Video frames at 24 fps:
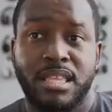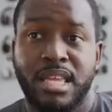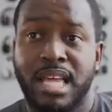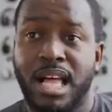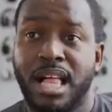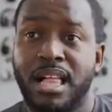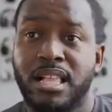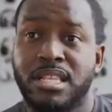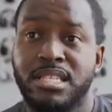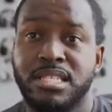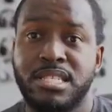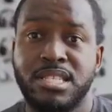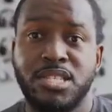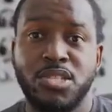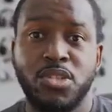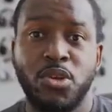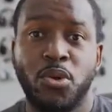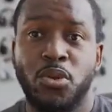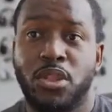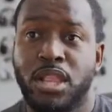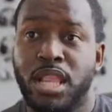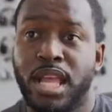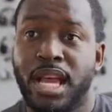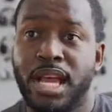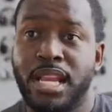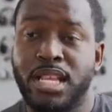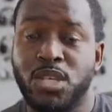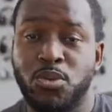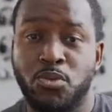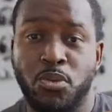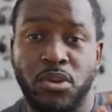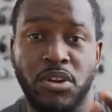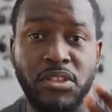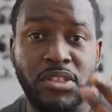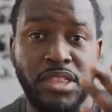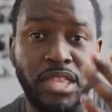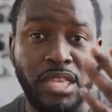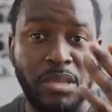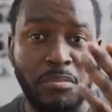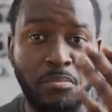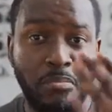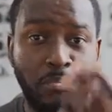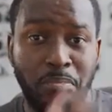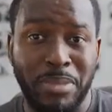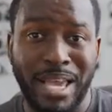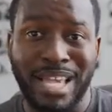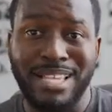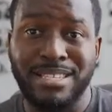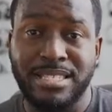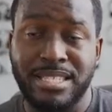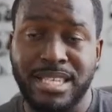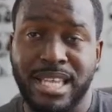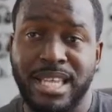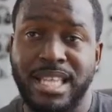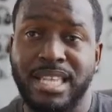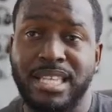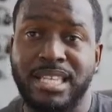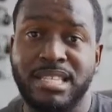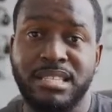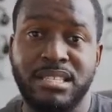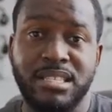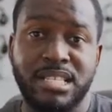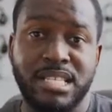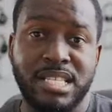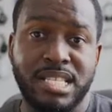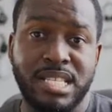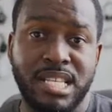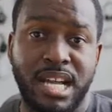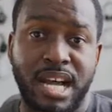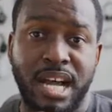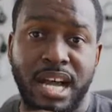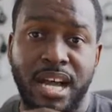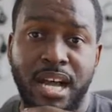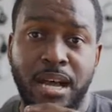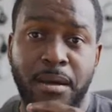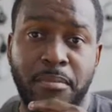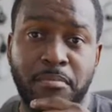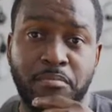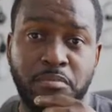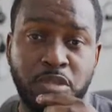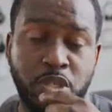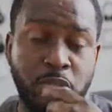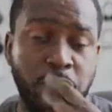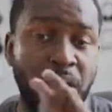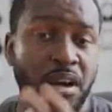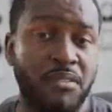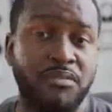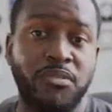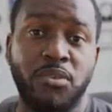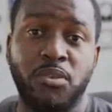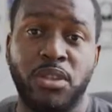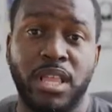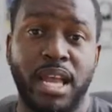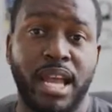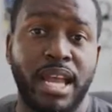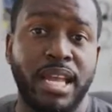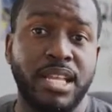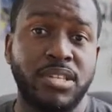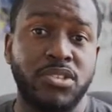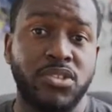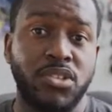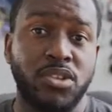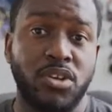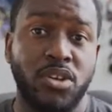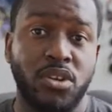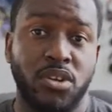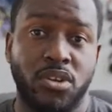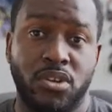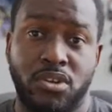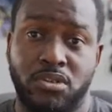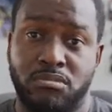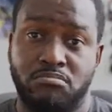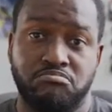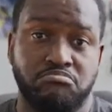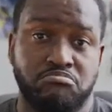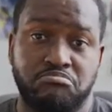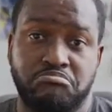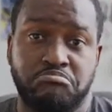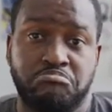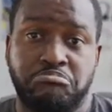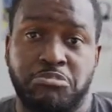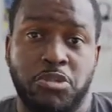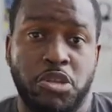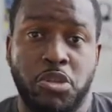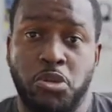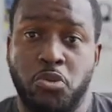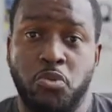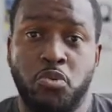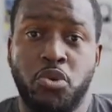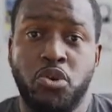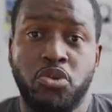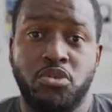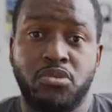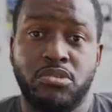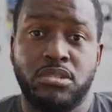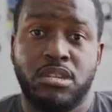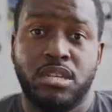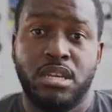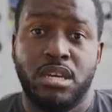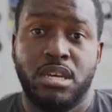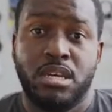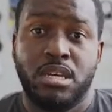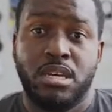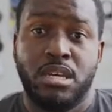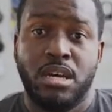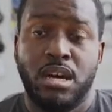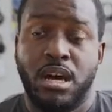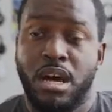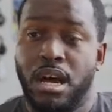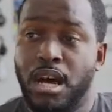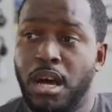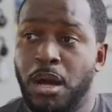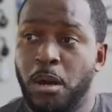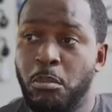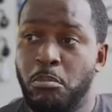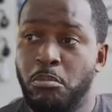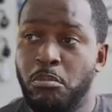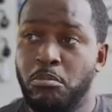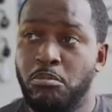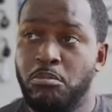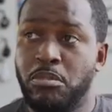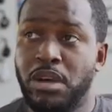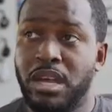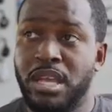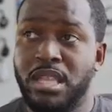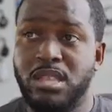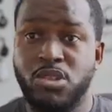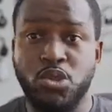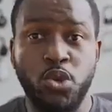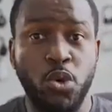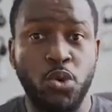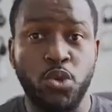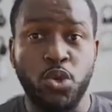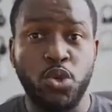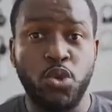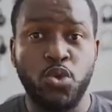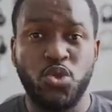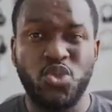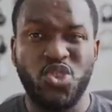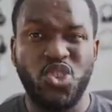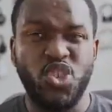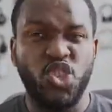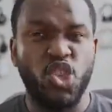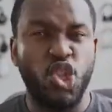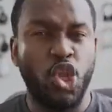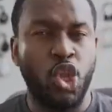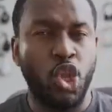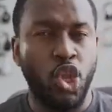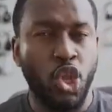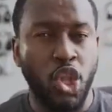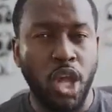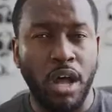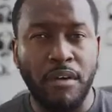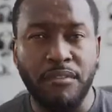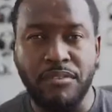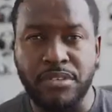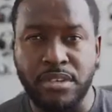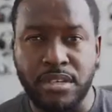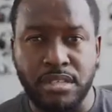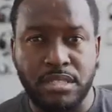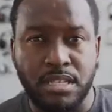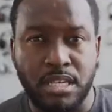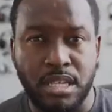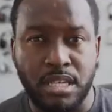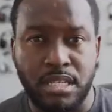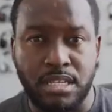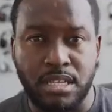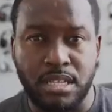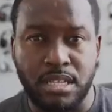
The Galaxy Note line is one of the best selling um, smartphone lines in the world. Um, and Note users love this thing